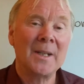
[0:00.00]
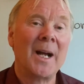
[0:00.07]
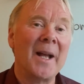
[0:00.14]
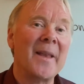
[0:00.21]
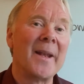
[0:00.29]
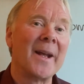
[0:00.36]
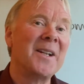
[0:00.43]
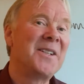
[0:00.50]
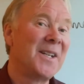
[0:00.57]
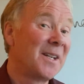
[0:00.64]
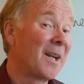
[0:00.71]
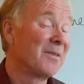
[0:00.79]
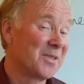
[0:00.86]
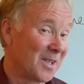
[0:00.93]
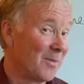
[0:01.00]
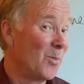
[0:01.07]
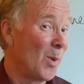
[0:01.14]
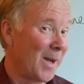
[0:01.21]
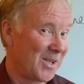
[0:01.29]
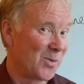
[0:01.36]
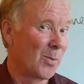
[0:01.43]
And then I did have some
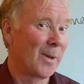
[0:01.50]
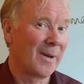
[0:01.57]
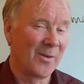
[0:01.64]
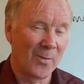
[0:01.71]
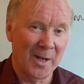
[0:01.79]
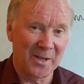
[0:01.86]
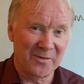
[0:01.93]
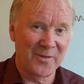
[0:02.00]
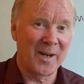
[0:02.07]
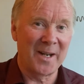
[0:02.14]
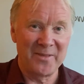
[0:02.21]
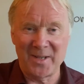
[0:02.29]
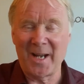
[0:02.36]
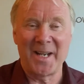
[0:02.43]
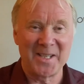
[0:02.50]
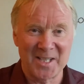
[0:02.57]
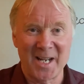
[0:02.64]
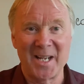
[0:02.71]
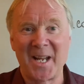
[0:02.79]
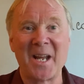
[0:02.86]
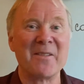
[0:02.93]
weeks where I worked five days and
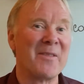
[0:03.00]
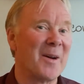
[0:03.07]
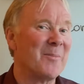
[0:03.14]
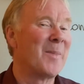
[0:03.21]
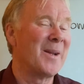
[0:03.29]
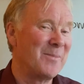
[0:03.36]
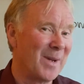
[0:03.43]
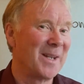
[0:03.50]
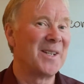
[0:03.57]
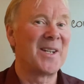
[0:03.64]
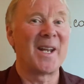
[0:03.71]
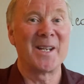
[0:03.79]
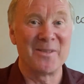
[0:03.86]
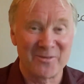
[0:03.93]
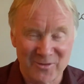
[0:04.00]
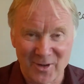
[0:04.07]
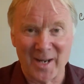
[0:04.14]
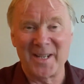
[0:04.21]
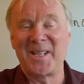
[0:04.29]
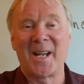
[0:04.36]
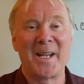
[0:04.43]
I gave up my Monday and
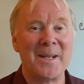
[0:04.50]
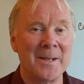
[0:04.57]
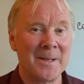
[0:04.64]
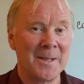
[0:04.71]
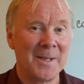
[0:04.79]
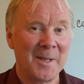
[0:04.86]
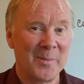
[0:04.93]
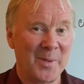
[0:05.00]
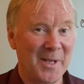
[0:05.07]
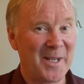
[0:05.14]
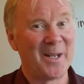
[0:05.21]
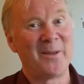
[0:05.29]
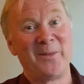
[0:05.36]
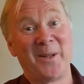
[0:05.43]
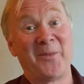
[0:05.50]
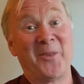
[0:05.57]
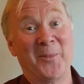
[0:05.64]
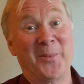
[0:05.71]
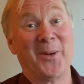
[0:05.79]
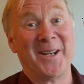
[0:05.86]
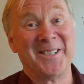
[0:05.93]
Friday. But you know, if the
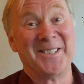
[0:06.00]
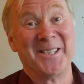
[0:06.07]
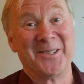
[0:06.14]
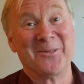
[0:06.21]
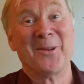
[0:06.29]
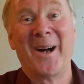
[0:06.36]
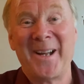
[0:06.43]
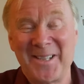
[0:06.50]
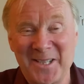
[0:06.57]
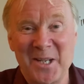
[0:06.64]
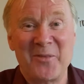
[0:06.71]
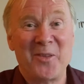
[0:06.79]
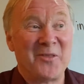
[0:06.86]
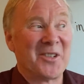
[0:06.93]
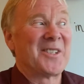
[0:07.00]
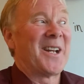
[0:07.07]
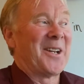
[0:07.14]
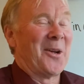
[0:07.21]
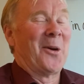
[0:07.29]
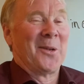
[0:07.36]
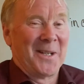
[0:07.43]
price is right and if you've just had
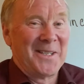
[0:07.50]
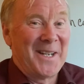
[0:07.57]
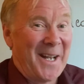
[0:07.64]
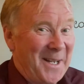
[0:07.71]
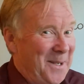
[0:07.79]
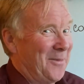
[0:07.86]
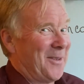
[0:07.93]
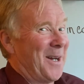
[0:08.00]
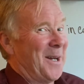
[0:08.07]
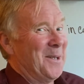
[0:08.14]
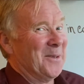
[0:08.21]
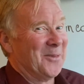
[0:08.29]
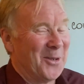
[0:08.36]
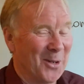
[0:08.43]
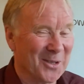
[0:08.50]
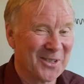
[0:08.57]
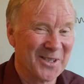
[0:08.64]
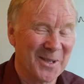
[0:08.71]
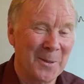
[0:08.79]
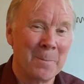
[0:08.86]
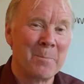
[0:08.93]
a holiday, you've kind of got
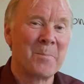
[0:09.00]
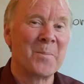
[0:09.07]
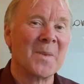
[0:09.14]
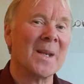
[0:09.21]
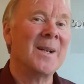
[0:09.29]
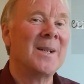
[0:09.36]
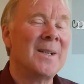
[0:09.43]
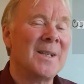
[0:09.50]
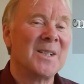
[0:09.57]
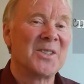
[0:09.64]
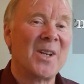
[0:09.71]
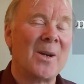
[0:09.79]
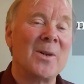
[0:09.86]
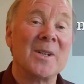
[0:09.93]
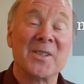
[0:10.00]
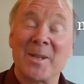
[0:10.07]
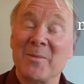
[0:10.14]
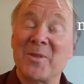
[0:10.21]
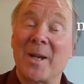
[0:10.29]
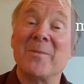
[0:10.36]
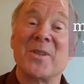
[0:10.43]
to. So
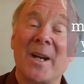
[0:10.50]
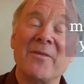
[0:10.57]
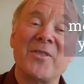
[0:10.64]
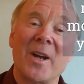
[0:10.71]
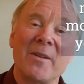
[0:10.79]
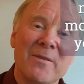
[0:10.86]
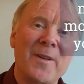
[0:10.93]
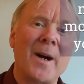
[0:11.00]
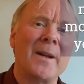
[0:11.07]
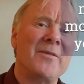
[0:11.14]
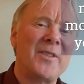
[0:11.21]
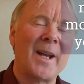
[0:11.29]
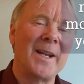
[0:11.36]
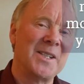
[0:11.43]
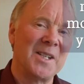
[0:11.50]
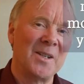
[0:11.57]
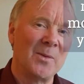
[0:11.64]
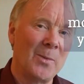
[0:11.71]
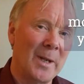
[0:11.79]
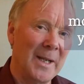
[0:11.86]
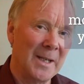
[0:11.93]
sometimes I've done five days in a
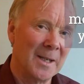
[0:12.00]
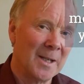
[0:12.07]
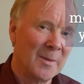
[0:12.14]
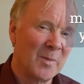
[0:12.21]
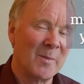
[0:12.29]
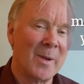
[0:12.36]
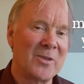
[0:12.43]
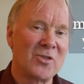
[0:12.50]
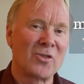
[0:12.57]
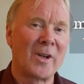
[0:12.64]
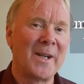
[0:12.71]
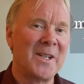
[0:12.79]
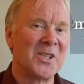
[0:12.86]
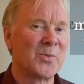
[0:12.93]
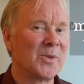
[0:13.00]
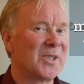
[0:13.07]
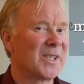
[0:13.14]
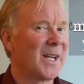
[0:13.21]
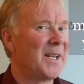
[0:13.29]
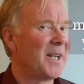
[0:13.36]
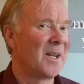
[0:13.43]
week, but most trainers would
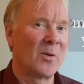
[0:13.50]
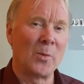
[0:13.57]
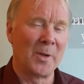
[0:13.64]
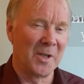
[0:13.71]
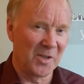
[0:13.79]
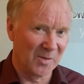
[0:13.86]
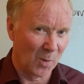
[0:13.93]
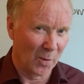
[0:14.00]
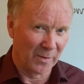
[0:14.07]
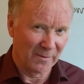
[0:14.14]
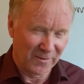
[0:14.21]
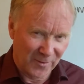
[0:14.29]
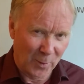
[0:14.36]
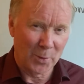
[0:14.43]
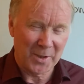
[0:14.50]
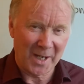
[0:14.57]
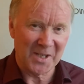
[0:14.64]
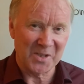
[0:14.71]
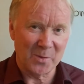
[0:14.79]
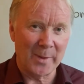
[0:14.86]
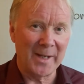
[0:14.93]
say they don't want to do more than four
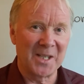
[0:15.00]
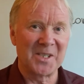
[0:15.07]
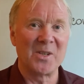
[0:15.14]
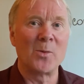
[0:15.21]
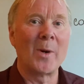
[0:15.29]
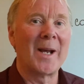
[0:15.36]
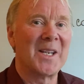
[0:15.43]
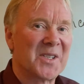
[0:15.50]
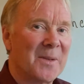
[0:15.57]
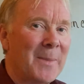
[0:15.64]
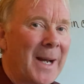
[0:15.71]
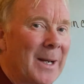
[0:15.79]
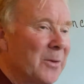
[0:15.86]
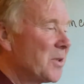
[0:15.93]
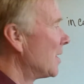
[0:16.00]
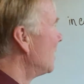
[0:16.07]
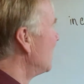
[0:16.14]
days a week because it wears them out.